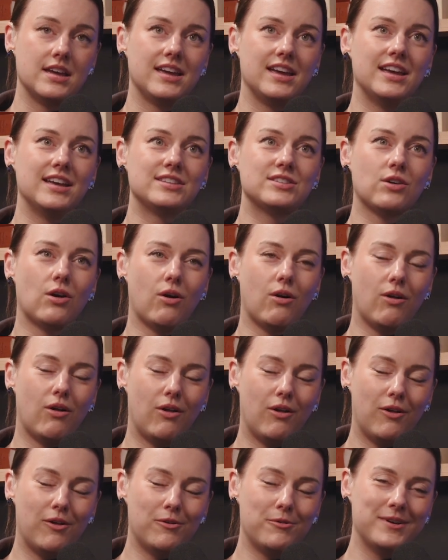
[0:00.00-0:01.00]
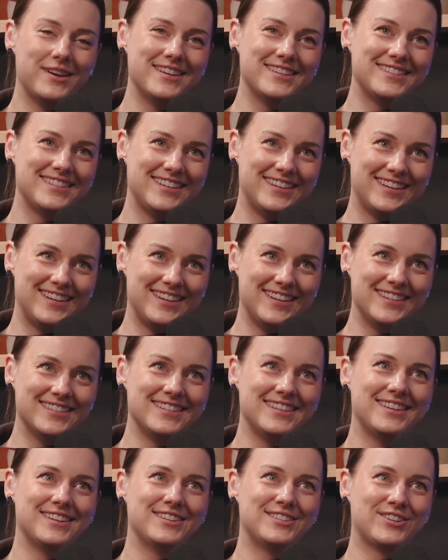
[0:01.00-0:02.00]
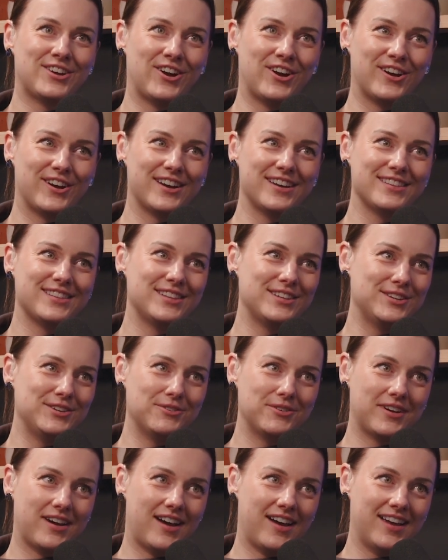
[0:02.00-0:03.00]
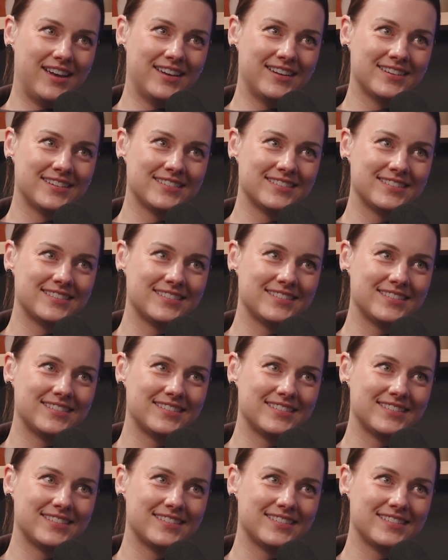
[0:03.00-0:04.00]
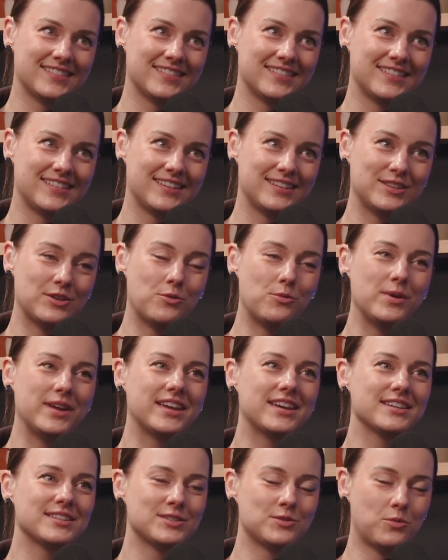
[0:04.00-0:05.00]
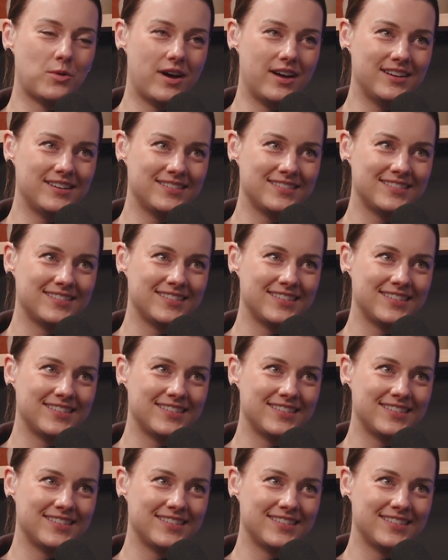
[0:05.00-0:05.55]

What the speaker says: It's always easy to target the new guy, the weakest one.